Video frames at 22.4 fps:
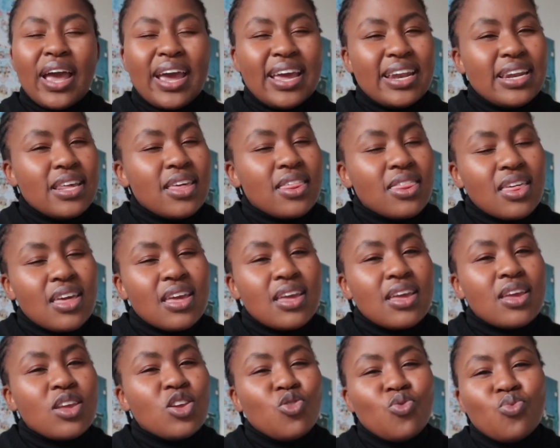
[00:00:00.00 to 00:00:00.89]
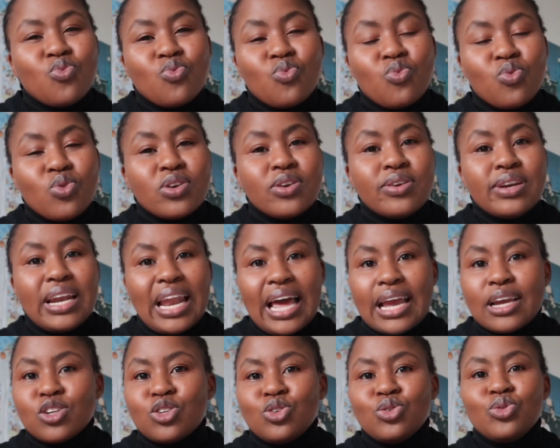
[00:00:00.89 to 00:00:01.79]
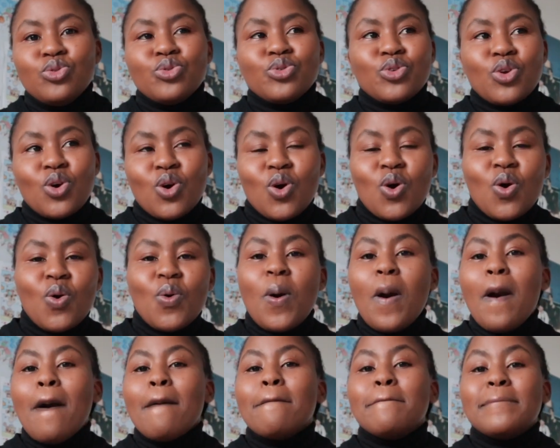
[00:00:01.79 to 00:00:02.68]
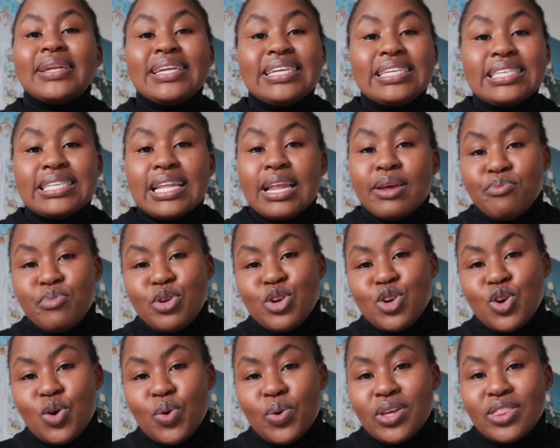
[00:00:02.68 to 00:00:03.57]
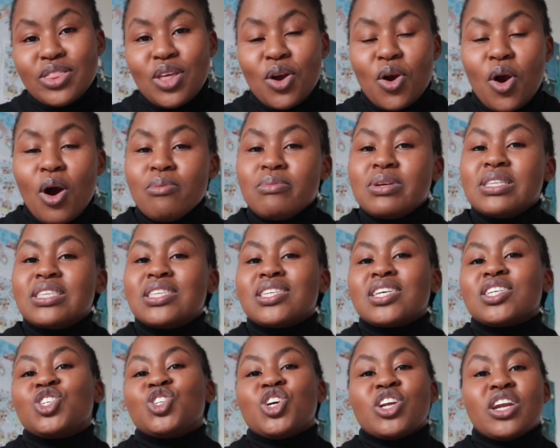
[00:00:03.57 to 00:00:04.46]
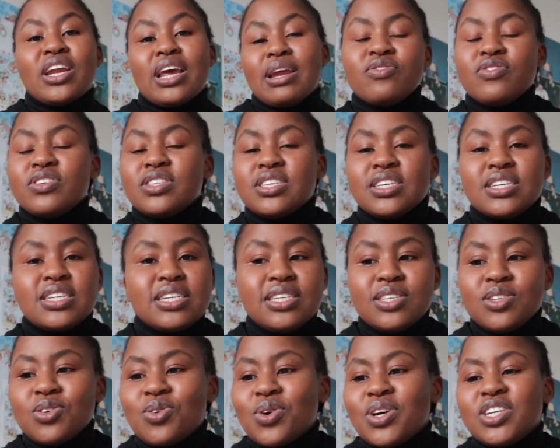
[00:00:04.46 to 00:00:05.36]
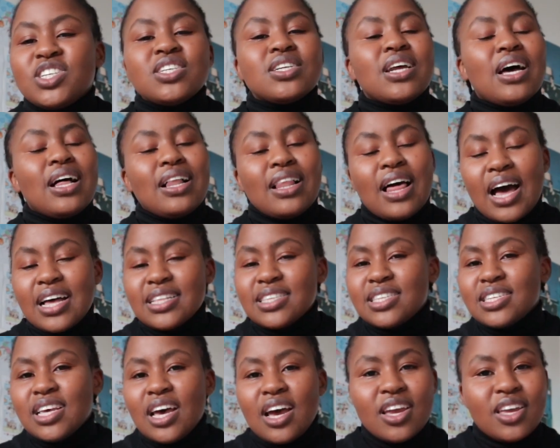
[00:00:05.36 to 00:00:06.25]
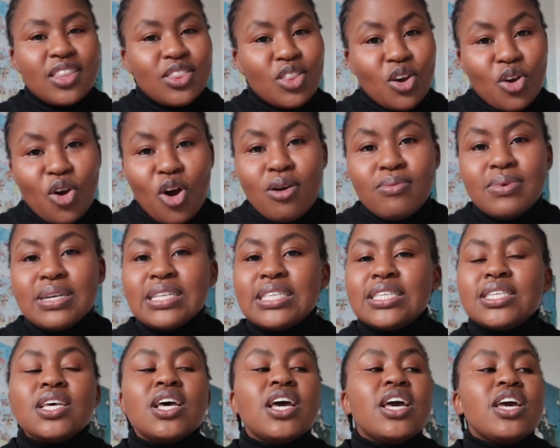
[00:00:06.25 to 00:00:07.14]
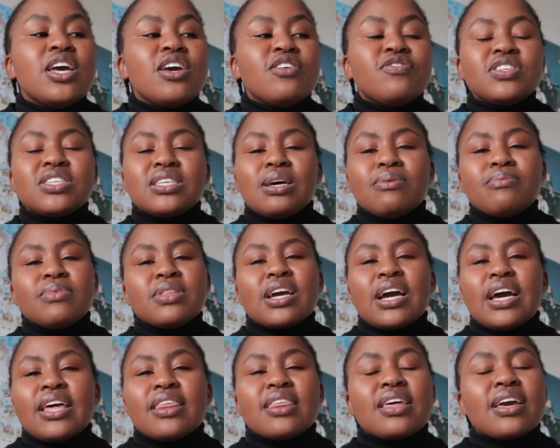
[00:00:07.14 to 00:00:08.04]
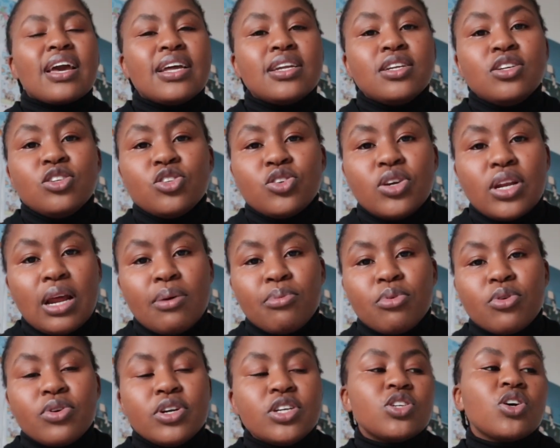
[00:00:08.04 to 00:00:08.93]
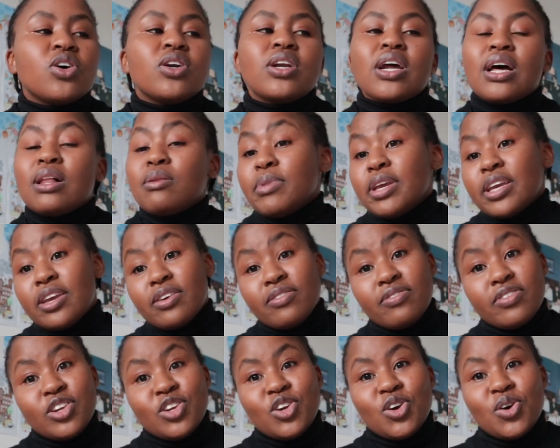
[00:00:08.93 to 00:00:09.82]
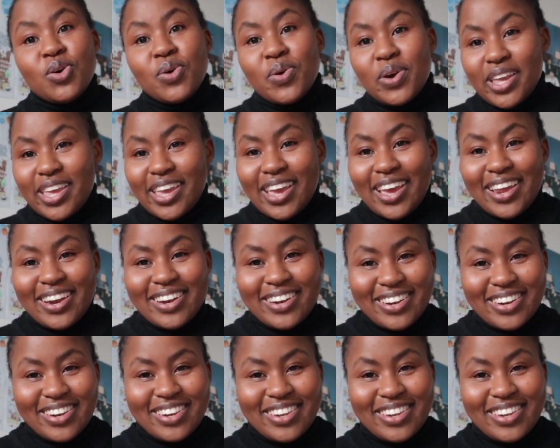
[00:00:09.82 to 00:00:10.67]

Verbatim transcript: anything you would like to know, please let me know in the comment section. If it's an easy question, I'll answer in the comments. If it's something I think I need to elaborate on, I'll make a video. Again,